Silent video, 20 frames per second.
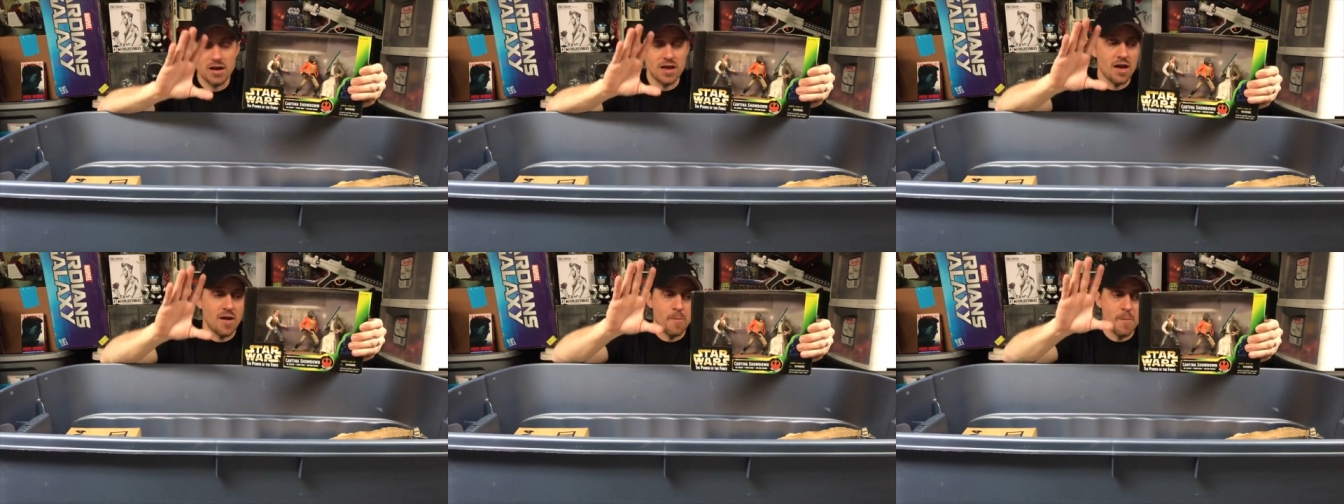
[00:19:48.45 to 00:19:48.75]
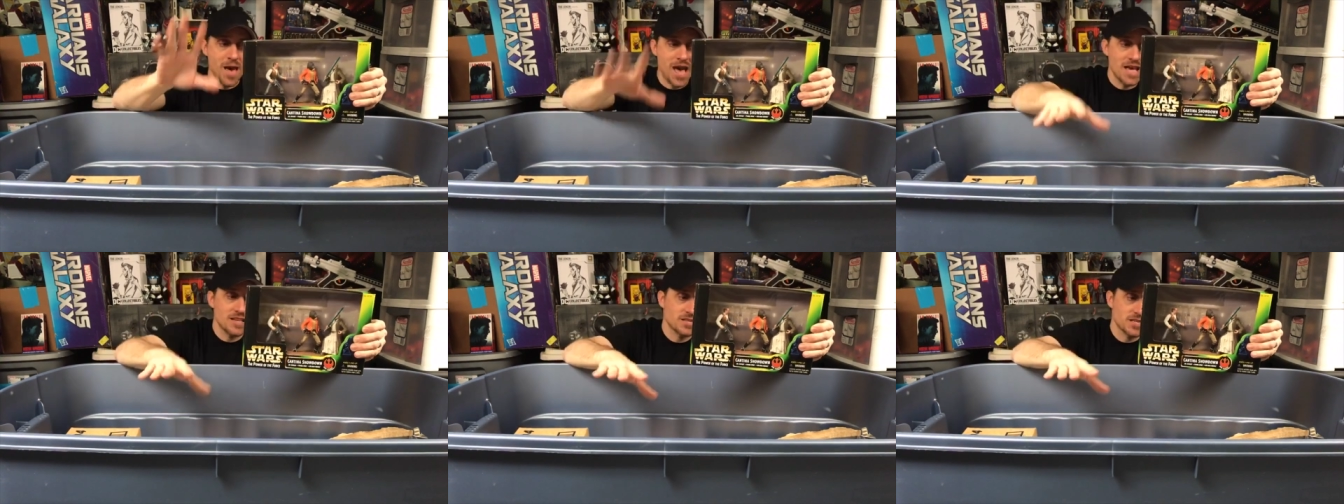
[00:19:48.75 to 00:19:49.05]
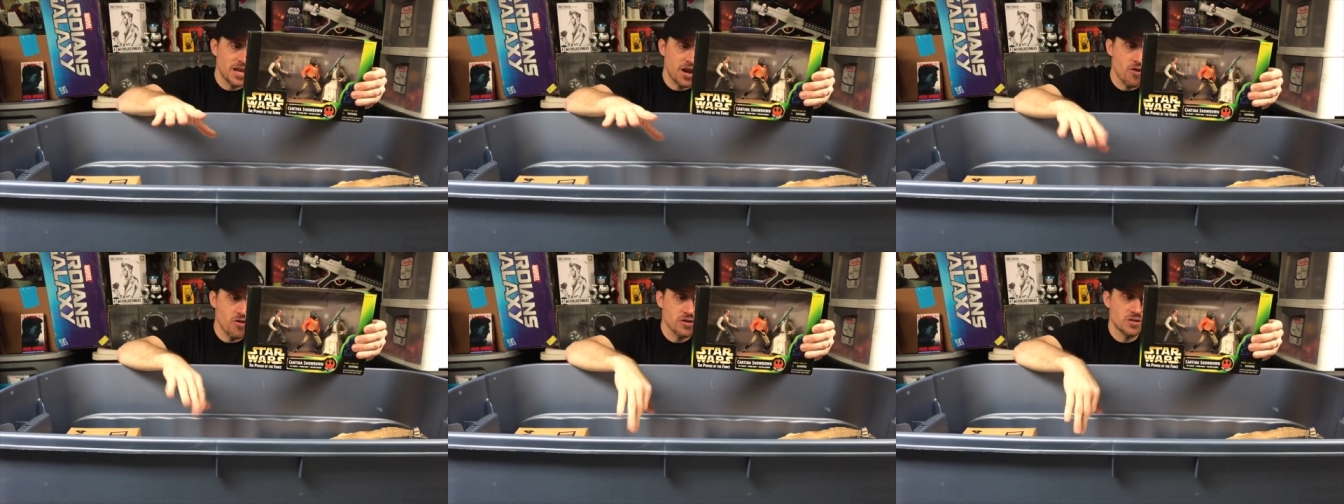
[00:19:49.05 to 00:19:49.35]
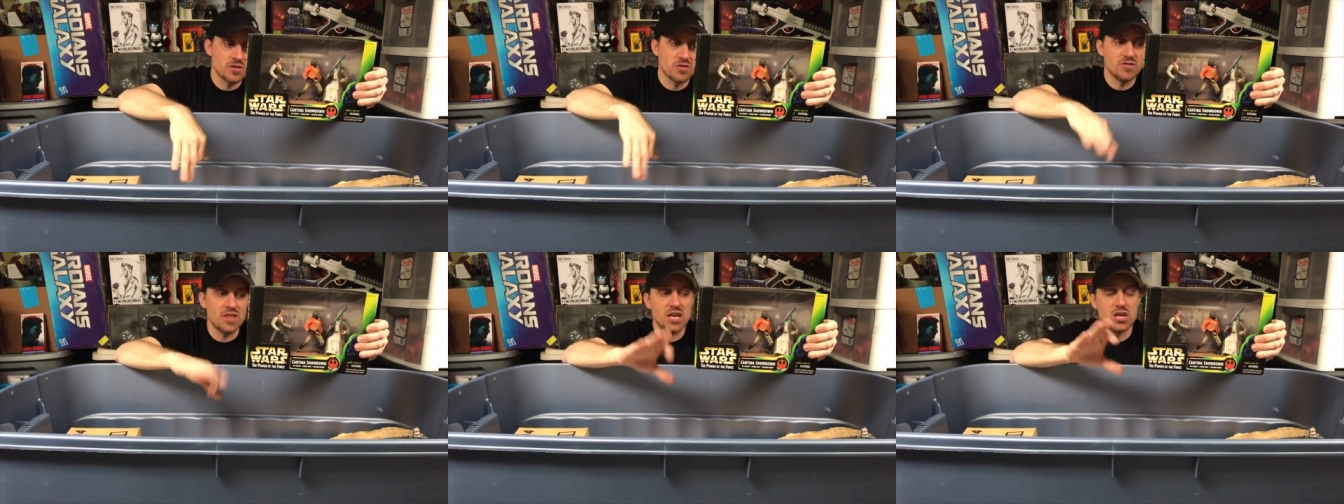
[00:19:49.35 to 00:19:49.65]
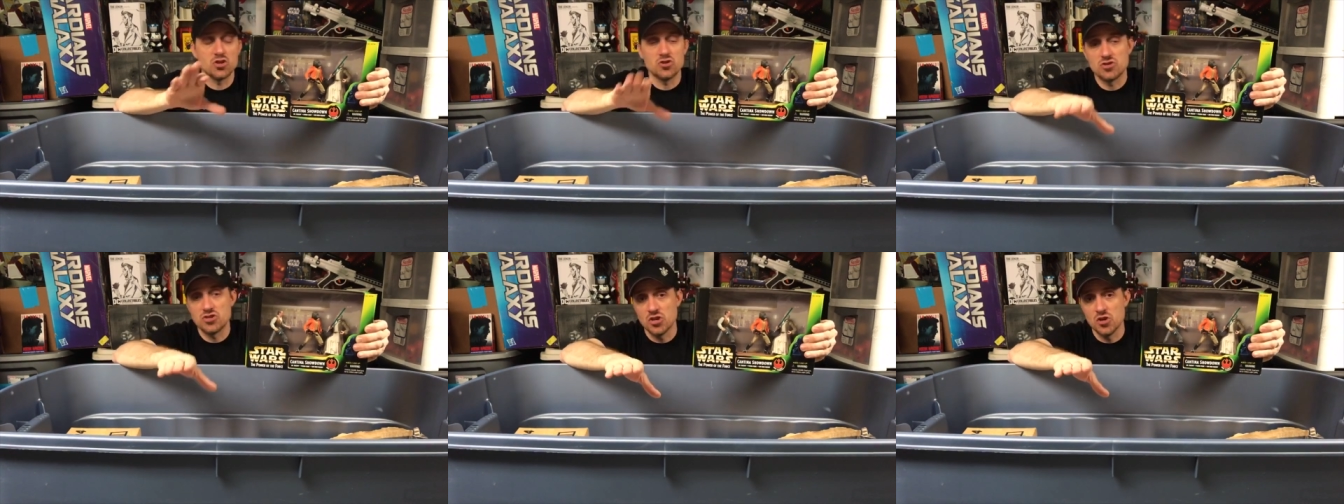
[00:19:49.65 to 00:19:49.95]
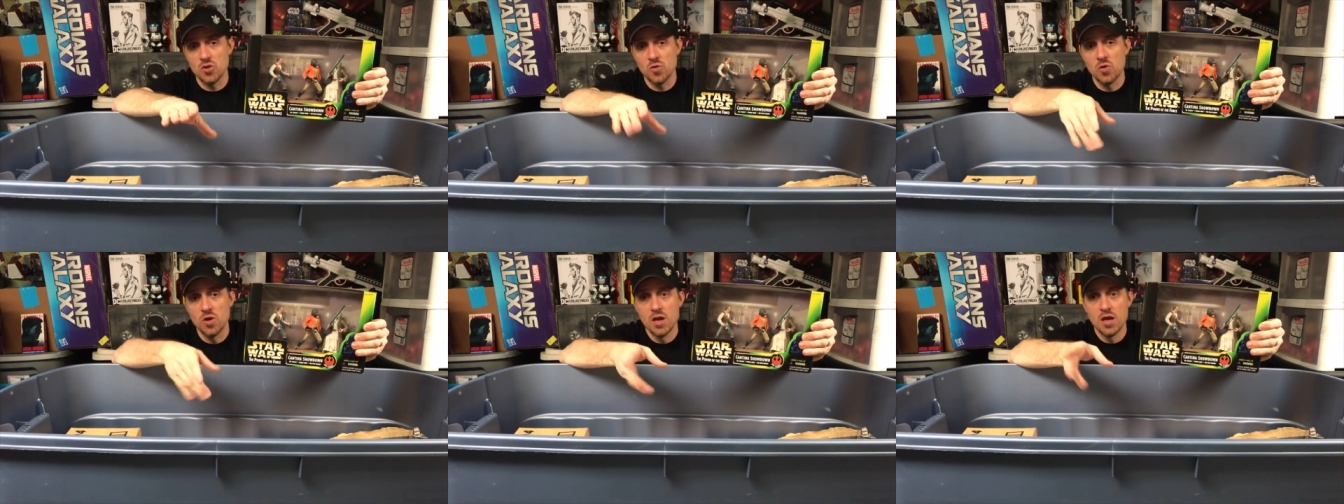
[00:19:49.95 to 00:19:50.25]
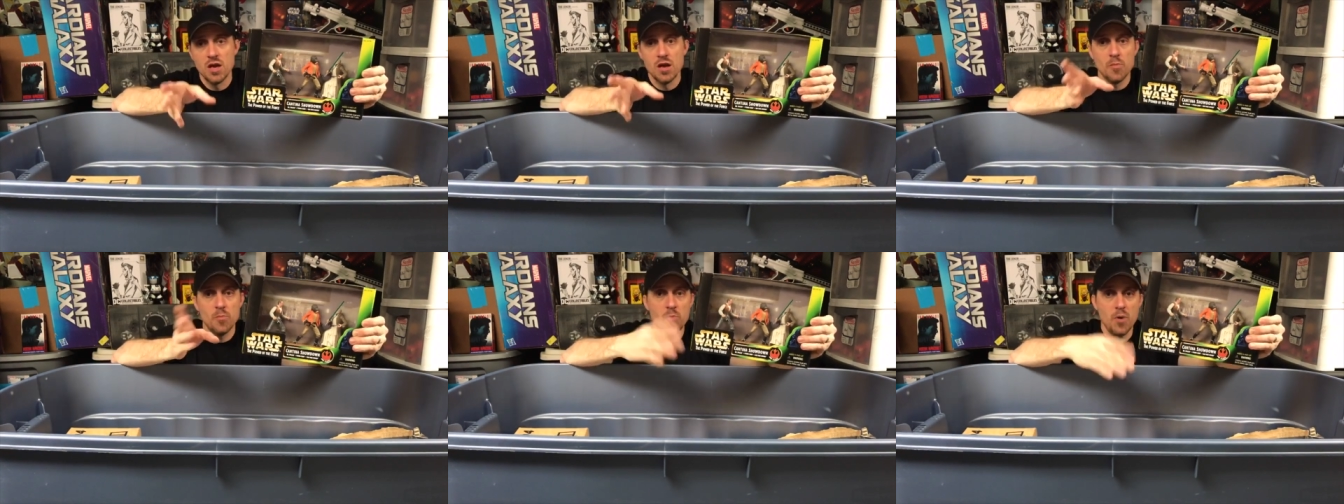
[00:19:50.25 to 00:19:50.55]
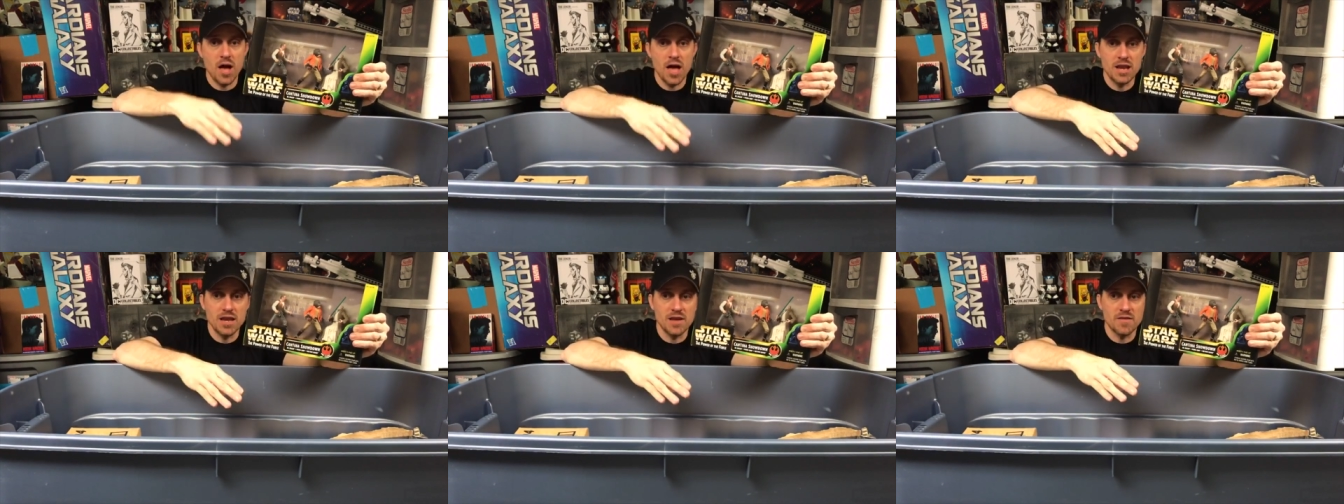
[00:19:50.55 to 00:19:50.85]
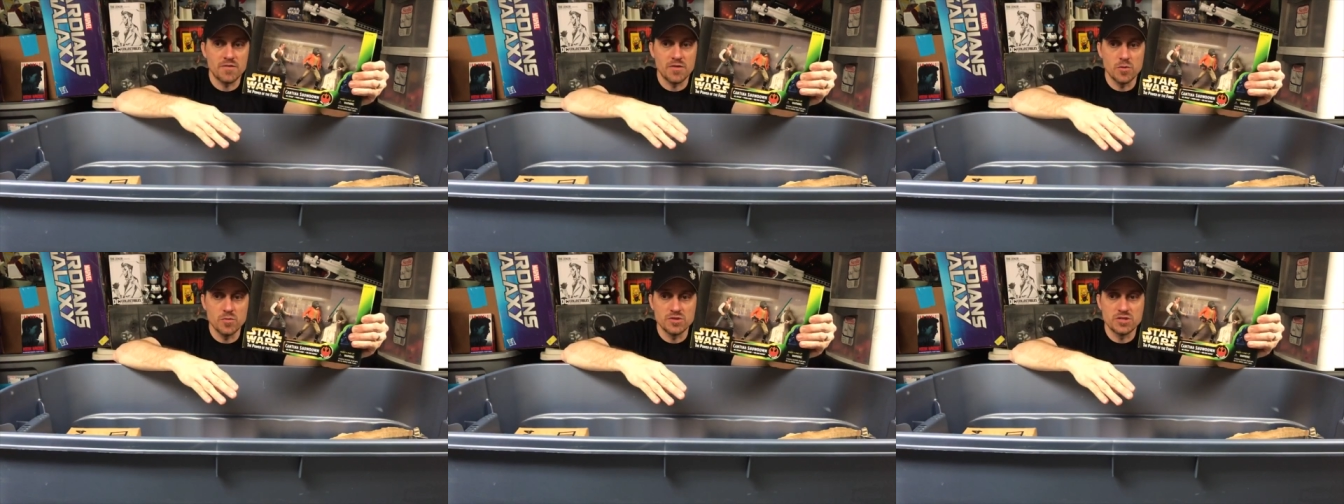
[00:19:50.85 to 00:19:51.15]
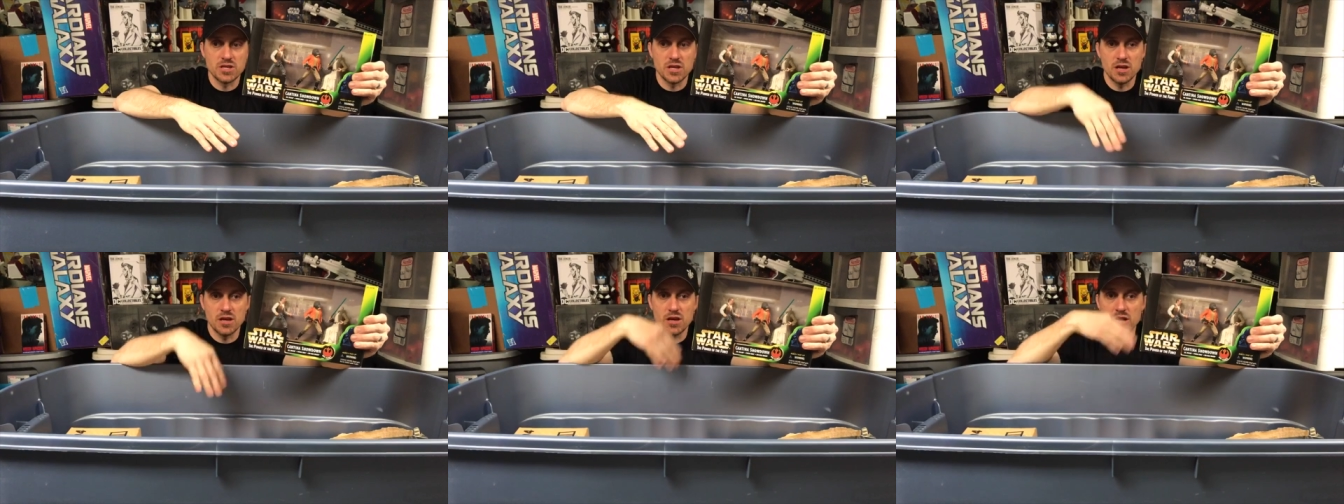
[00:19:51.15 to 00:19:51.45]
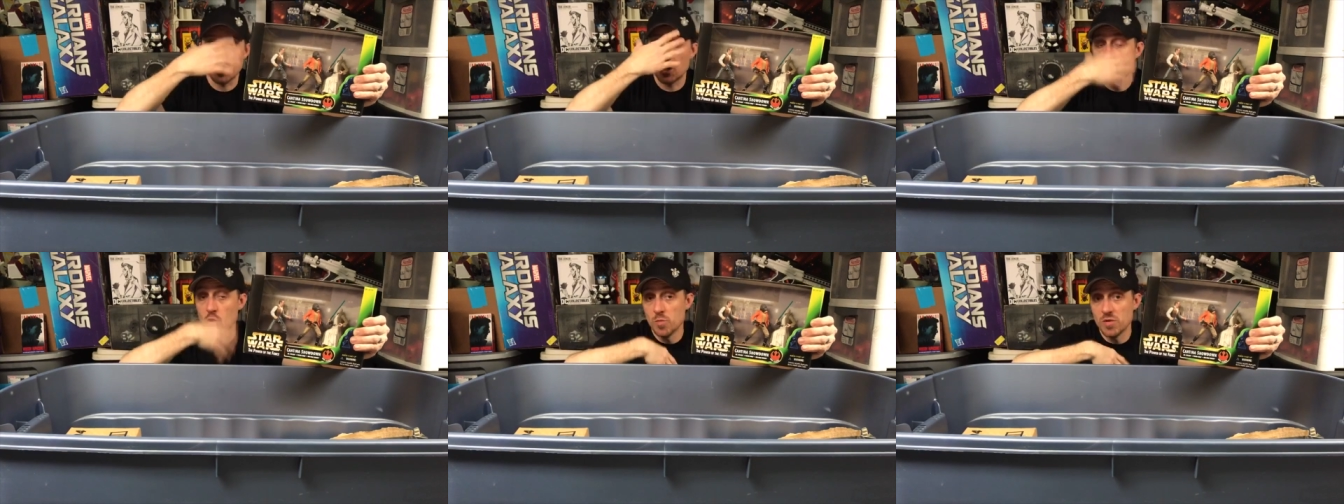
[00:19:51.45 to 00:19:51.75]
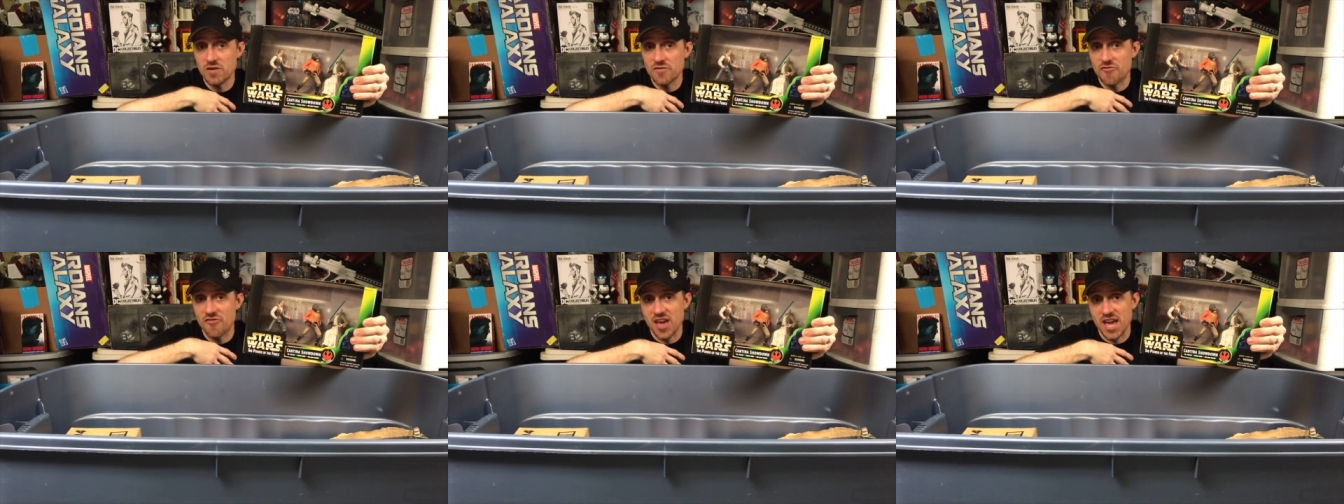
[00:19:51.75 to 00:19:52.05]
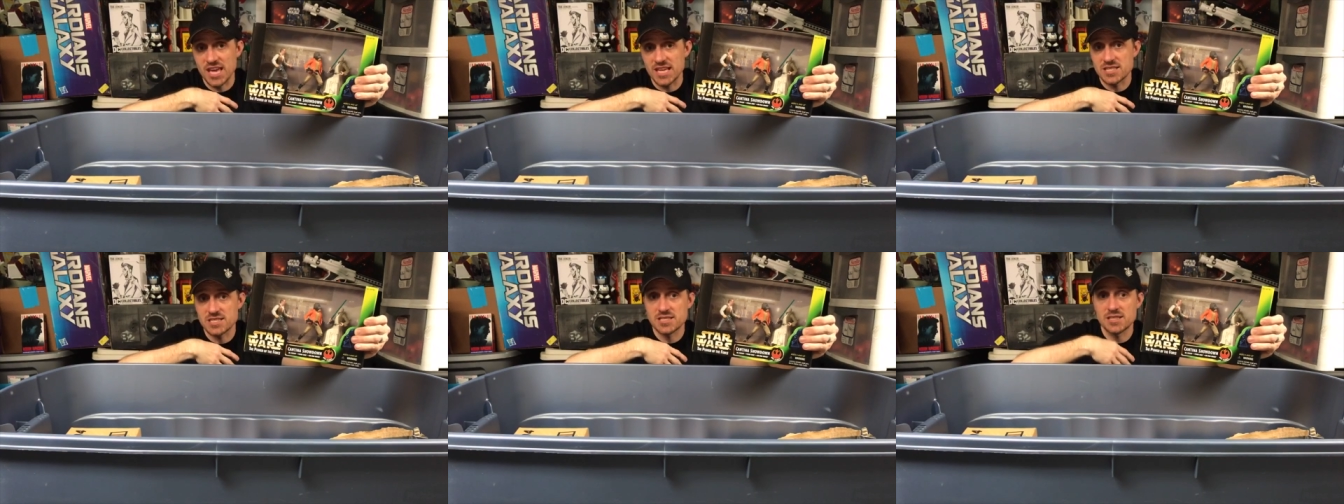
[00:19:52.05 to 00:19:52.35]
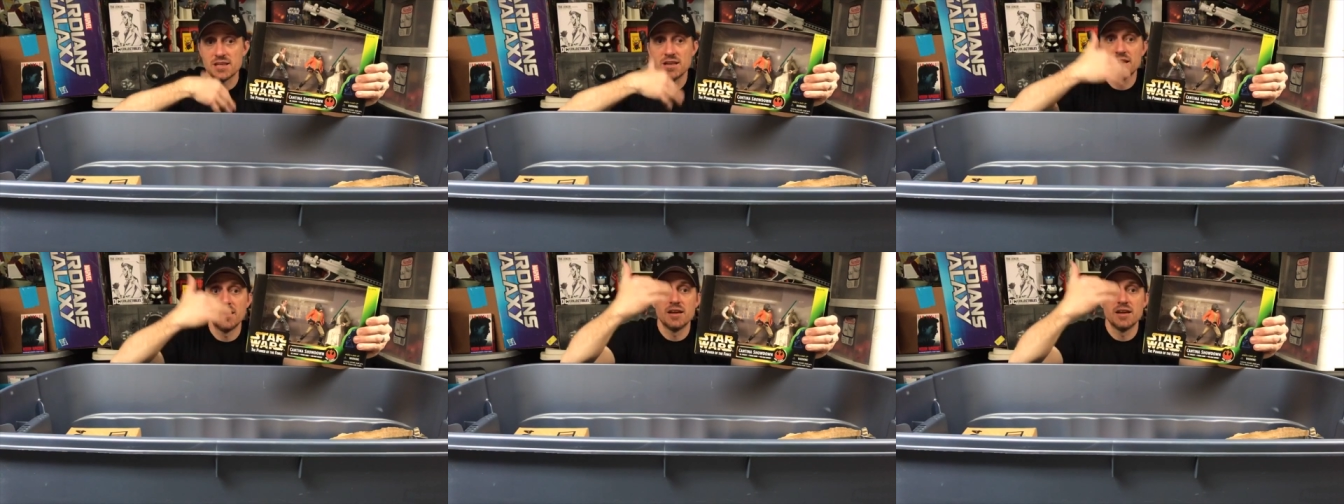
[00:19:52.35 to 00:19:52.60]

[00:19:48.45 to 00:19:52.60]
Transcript: A mass character they could do, but if it was a human face...